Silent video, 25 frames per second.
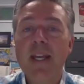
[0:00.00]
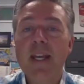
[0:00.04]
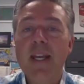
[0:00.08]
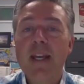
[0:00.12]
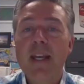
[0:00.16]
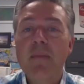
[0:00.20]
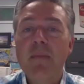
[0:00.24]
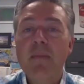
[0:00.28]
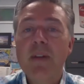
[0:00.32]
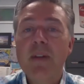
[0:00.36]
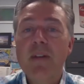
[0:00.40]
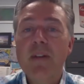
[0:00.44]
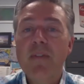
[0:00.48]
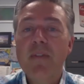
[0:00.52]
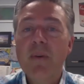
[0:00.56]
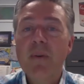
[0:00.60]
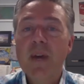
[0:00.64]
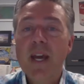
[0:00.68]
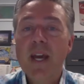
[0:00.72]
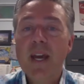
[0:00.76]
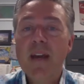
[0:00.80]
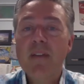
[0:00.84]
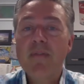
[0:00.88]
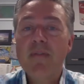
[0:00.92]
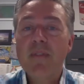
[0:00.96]
But if
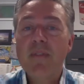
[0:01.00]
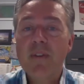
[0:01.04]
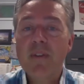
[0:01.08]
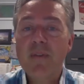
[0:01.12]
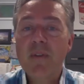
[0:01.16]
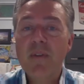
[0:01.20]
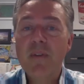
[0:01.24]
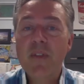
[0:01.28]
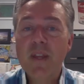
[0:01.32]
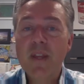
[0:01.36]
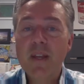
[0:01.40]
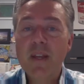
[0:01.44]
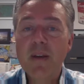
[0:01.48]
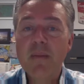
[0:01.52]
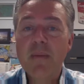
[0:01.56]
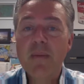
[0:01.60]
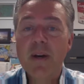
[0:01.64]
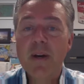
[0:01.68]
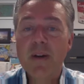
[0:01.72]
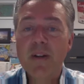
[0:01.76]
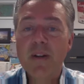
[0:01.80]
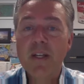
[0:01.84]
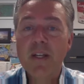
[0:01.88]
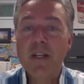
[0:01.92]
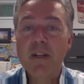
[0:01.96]
you think
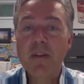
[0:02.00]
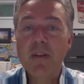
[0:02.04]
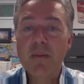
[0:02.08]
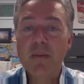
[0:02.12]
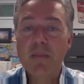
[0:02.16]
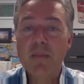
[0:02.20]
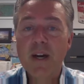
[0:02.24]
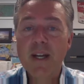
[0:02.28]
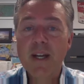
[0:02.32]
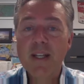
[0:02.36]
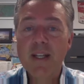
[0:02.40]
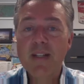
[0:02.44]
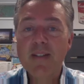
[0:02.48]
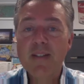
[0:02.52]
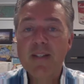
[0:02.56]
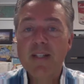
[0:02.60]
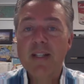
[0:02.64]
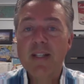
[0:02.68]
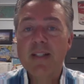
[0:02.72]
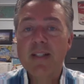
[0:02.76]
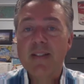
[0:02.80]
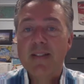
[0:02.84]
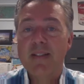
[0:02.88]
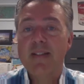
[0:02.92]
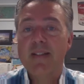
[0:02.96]
about it, and your body's in
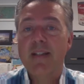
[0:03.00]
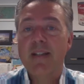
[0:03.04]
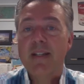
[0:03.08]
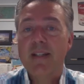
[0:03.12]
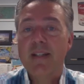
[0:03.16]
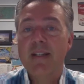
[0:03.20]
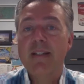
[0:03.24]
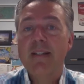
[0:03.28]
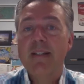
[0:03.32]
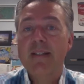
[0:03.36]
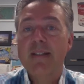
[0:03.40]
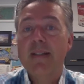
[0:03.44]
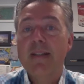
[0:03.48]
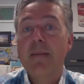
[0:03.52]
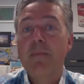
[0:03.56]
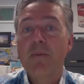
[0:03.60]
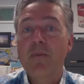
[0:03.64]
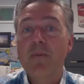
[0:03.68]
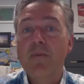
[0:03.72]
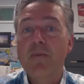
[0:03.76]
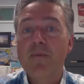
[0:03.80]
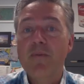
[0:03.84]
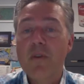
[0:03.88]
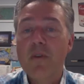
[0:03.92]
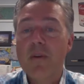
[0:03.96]
its
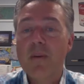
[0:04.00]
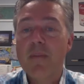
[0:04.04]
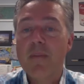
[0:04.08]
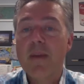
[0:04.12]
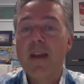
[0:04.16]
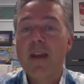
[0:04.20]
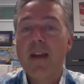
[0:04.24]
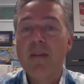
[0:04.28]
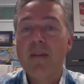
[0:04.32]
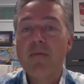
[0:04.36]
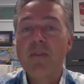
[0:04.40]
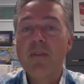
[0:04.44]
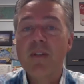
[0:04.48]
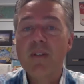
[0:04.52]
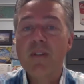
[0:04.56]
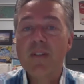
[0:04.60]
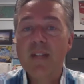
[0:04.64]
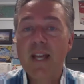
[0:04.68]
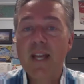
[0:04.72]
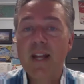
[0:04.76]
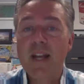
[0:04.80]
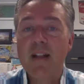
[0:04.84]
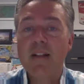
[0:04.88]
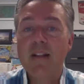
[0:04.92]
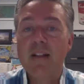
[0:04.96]
simple form, every
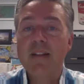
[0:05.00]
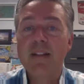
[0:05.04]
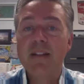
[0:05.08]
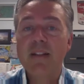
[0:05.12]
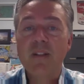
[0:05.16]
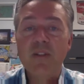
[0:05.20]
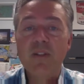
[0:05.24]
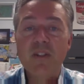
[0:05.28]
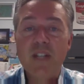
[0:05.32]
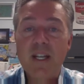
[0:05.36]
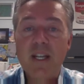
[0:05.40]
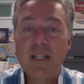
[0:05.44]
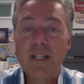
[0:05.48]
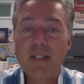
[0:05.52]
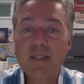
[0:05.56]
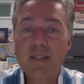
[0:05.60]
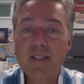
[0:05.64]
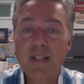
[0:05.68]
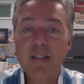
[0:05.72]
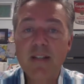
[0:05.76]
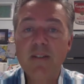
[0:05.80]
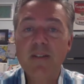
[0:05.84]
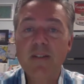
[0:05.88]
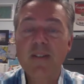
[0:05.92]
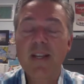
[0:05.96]
cell, there's not a
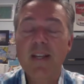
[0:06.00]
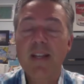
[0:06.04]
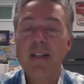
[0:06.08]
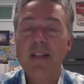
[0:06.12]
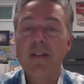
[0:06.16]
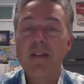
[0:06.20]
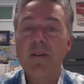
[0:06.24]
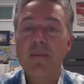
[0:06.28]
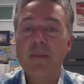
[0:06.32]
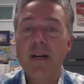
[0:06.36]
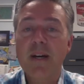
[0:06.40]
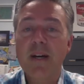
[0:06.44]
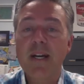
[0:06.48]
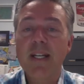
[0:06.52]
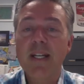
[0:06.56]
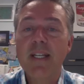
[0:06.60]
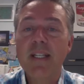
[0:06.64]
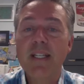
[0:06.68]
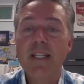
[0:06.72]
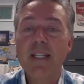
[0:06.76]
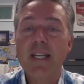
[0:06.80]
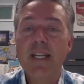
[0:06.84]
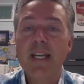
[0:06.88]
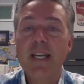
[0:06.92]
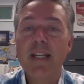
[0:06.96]
single cell in your body
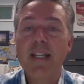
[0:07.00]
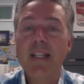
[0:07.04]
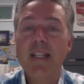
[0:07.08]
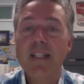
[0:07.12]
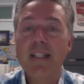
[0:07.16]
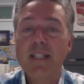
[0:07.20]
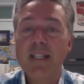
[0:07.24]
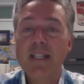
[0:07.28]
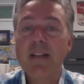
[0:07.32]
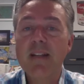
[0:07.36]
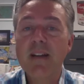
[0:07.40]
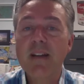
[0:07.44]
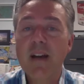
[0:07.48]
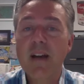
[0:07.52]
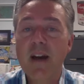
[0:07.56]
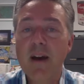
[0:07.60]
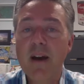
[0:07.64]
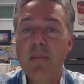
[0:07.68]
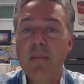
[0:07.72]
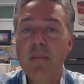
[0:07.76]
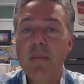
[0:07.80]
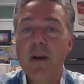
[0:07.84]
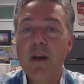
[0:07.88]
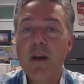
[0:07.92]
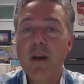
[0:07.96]
today that didn't
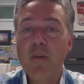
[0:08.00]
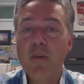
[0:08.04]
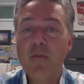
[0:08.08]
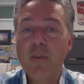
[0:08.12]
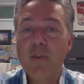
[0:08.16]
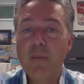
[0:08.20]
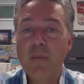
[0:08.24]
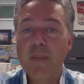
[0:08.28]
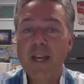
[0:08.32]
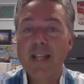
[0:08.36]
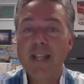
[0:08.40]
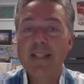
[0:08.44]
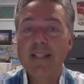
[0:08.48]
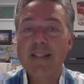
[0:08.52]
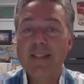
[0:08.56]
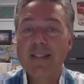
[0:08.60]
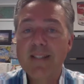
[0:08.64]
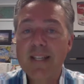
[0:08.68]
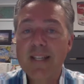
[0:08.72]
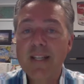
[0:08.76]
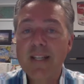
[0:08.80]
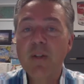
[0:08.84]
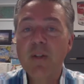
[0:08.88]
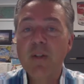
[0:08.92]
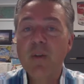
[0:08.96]
come from that
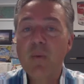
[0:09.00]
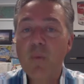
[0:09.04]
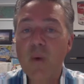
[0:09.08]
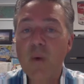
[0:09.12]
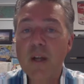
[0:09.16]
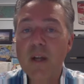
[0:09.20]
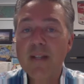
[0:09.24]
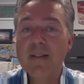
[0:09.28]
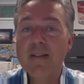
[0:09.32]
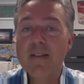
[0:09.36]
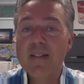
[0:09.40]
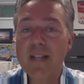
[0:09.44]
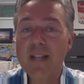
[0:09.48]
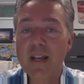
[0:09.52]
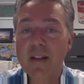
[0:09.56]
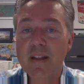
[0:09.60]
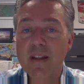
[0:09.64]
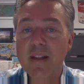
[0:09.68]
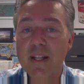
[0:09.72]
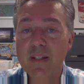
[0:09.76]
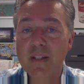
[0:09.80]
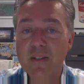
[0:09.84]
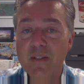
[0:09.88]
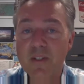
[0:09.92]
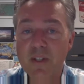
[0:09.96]
single one cell
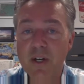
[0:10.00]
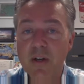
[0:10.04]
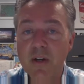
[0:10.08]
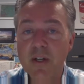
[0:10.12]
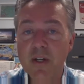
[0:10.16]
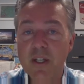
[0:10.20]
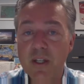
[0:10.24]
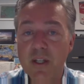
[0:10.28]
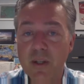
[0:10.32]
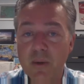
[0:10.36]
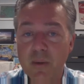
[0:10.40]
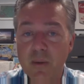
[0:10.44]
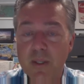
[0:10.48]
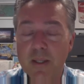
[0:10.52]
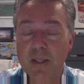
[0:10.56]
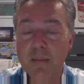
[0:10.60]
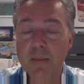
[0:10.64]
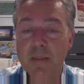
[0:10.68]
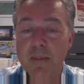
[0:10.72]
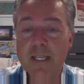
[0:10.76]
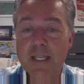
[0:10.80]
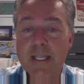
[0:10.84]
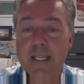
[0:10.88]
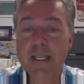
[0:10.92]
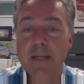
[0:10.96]
that started you in the
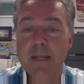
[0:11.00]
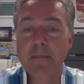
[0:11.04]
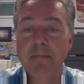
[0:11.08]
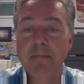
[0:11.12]
beginning.